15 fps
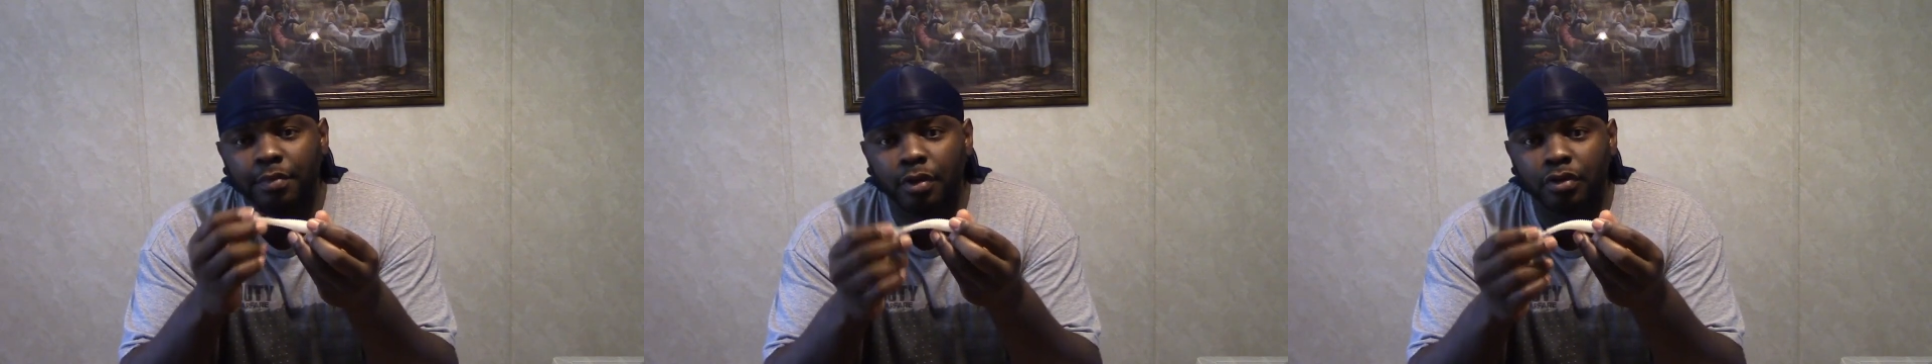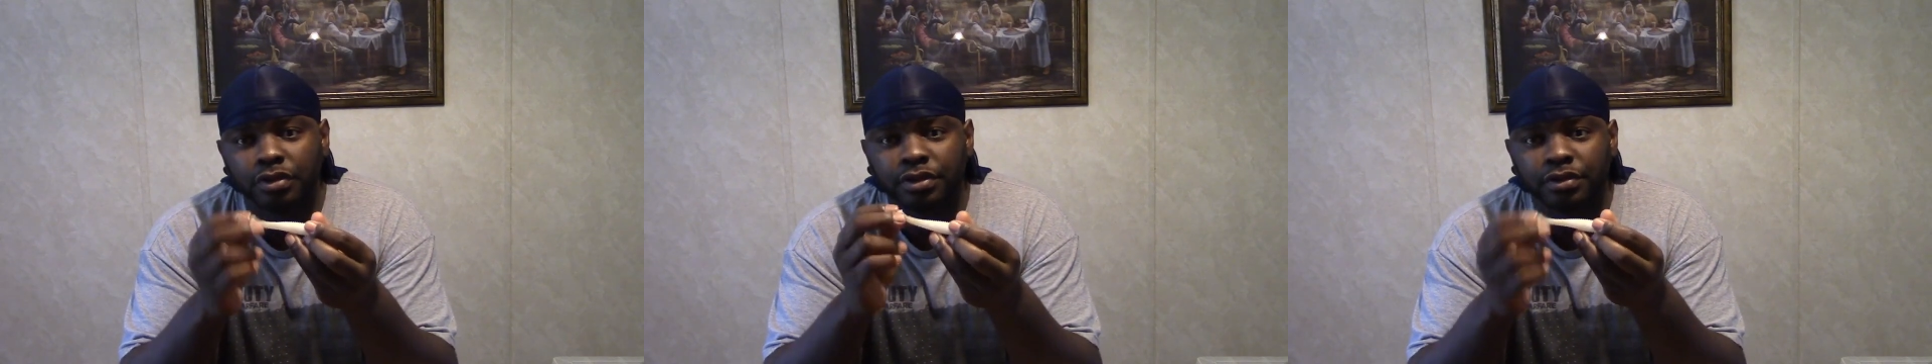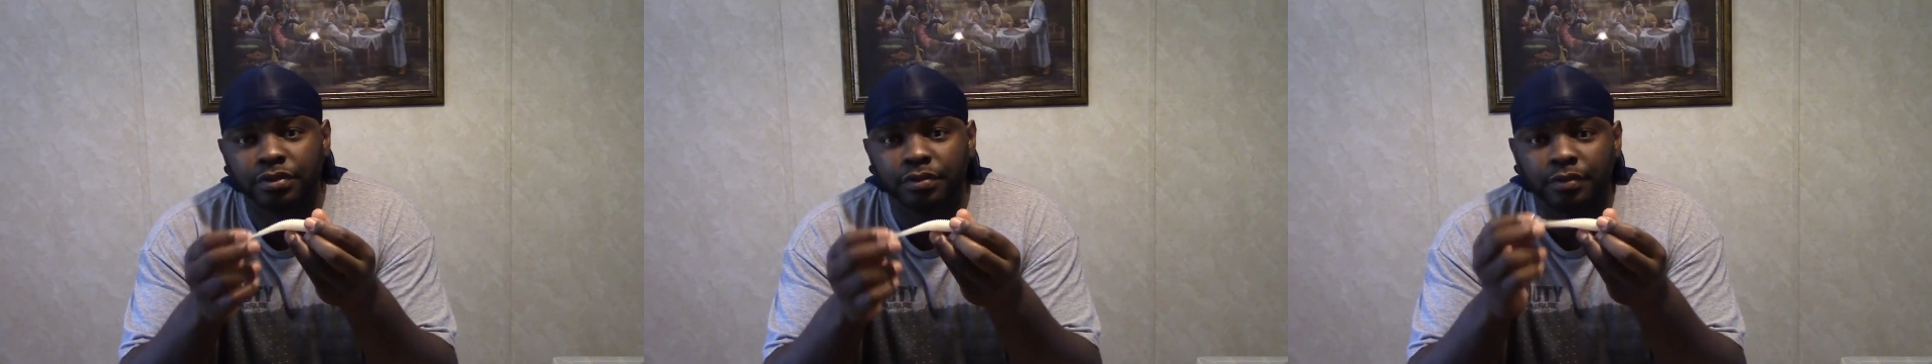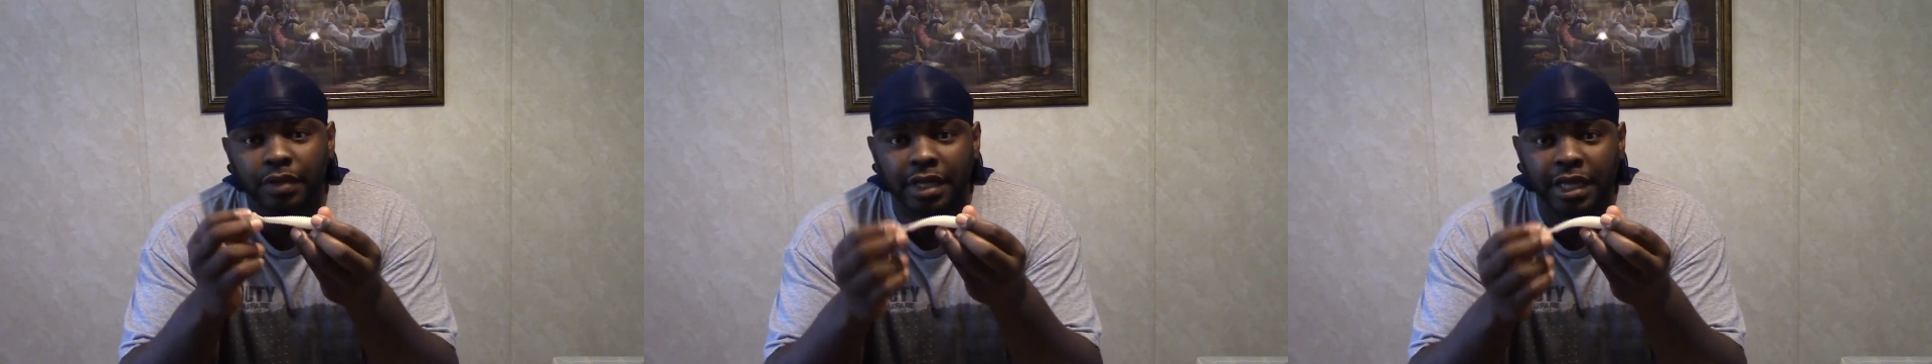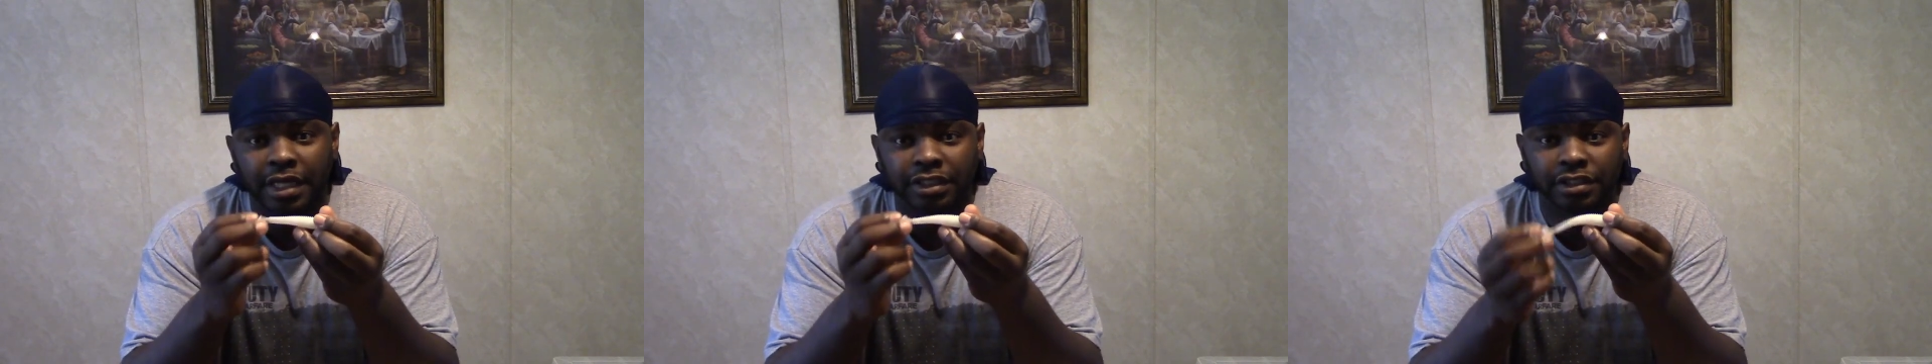motion
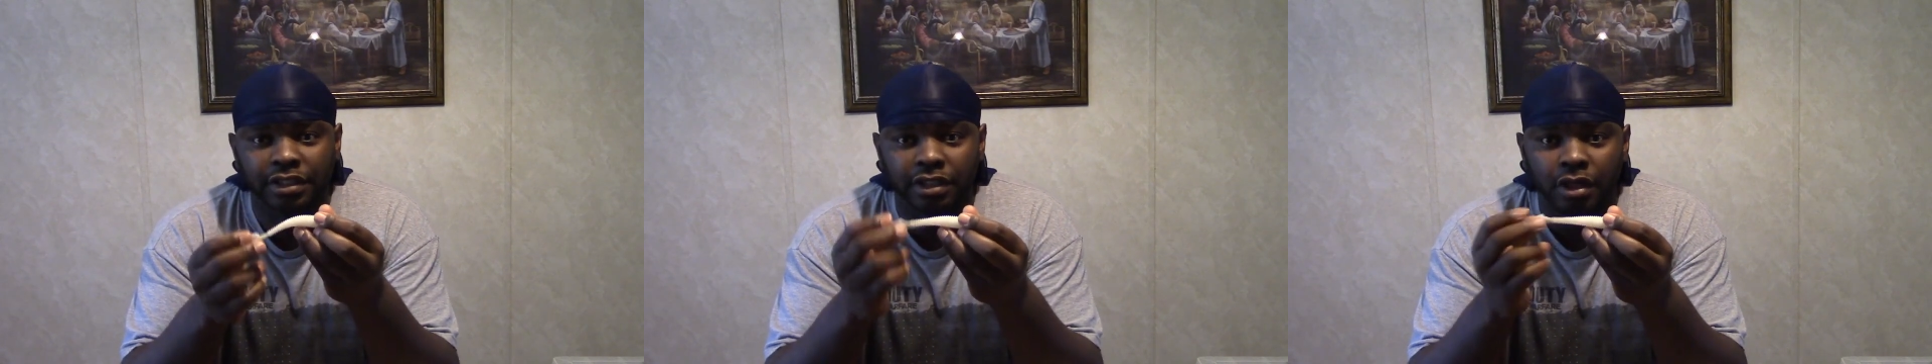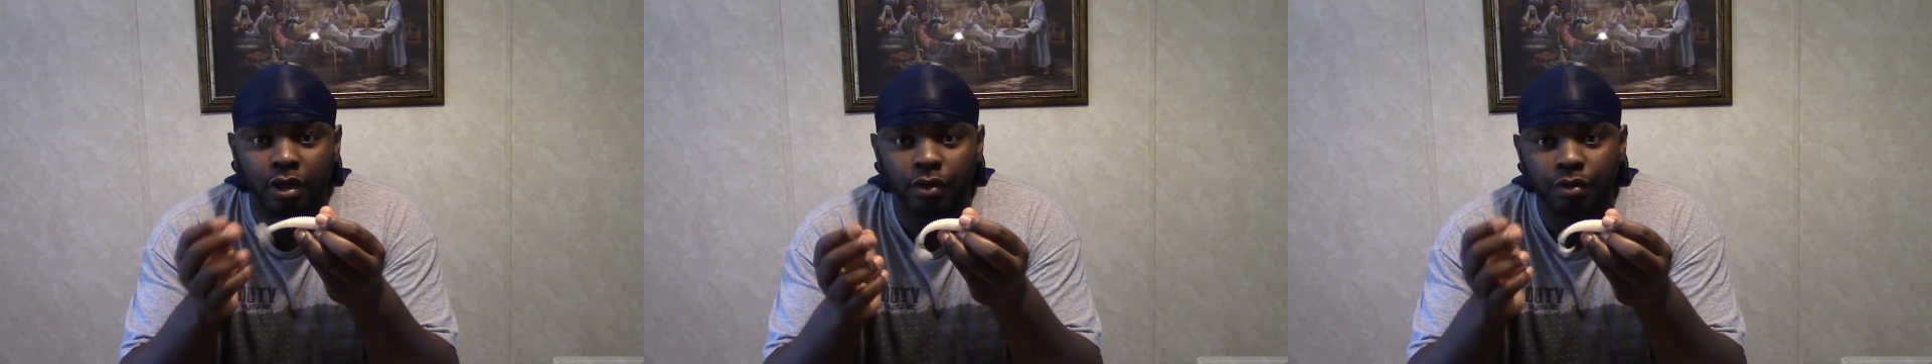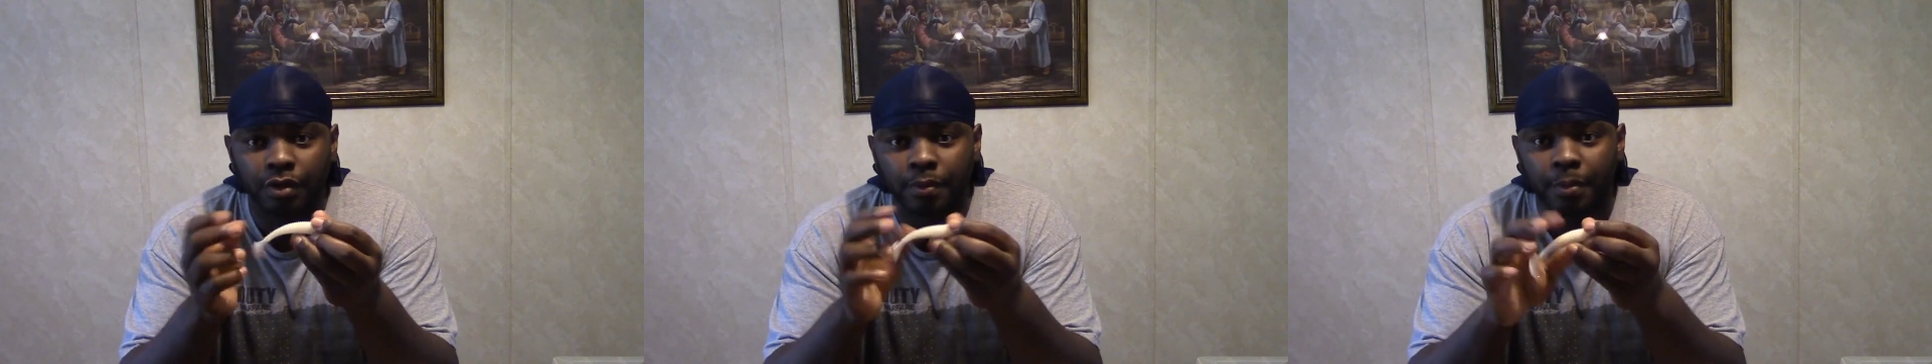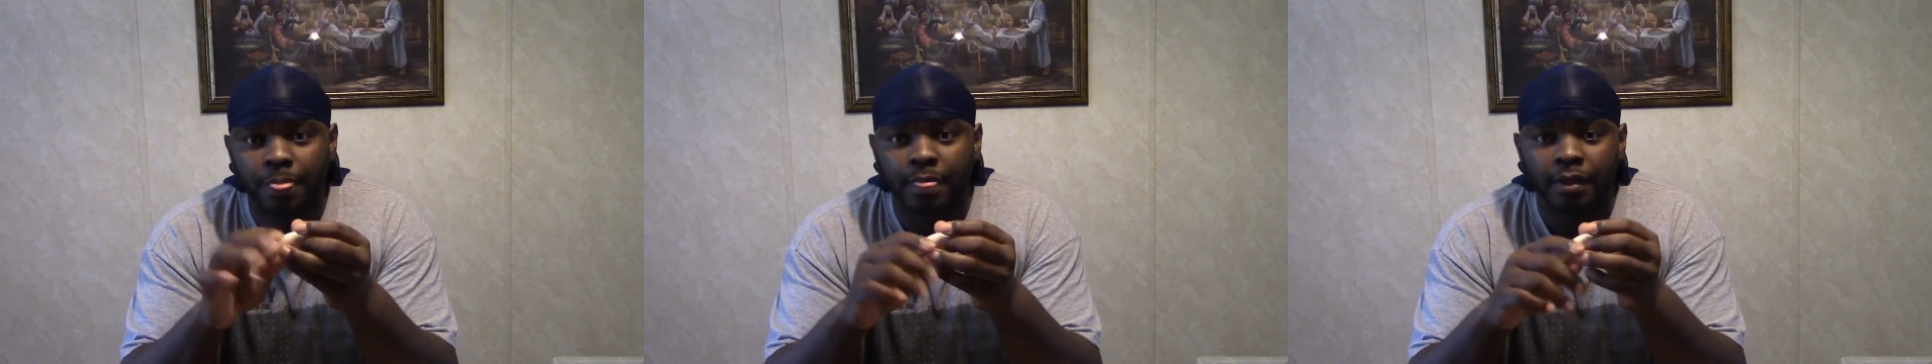as you're going.